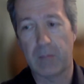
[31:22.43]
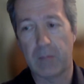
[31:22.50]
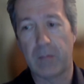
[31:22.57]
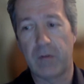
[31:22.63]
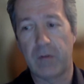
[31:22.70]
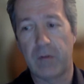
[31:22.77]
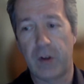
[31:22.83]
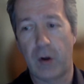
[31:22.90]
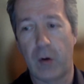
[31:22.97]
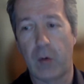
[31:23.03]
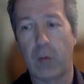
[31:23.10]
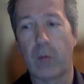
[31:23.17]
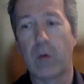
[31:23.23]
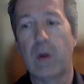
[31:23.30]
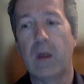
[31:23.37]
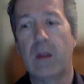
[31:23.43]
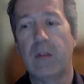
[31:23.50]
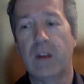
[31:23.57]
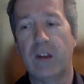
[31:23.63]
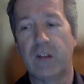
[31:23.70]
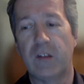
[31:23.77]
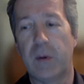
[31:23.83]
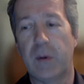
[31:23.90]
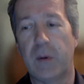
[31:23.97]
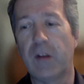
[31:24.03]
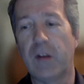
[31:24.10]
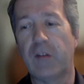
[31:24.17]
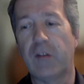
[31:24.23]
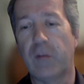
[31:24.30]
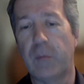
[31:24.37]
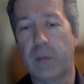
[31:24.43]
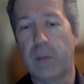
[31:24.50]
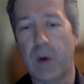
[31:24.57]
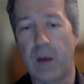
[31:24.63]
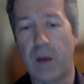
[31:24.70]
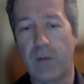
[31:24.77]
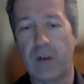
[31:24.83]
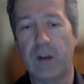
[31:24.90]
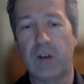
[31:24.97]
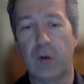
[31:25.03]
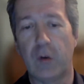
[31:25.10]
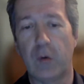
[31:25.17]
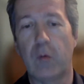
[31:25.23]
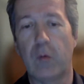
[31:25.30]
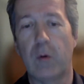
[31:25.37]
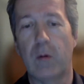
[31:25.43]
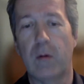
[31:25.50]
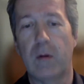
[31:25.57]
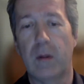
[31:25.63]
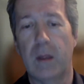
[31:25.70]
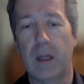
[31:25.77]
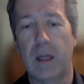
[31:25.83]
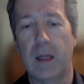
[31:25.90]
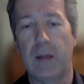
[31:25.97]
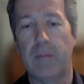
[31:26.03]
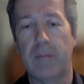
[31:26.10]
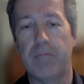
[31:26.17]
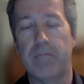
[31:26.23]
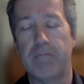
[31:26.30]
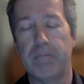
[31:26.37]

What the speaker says: So the experience of people having to do, a